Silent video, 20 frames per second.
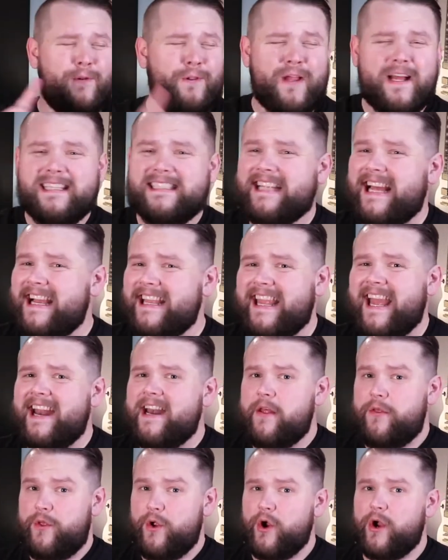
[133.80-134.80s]
Plus,
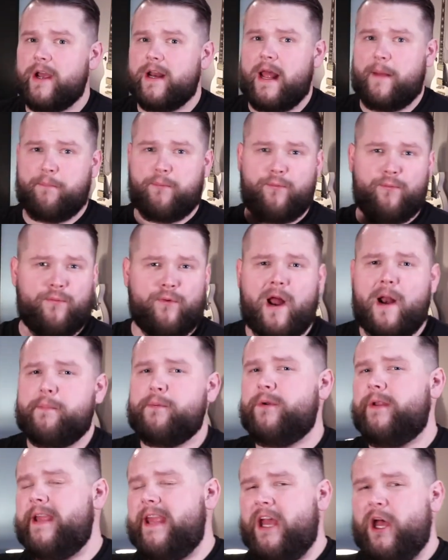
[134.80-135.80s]
again, they're going to
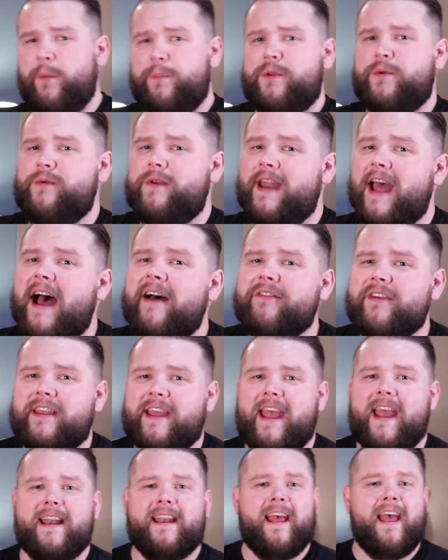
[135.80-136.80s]
properly help you
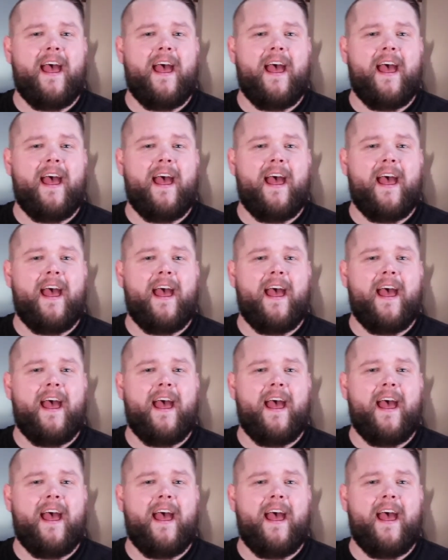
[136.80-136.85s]
navigate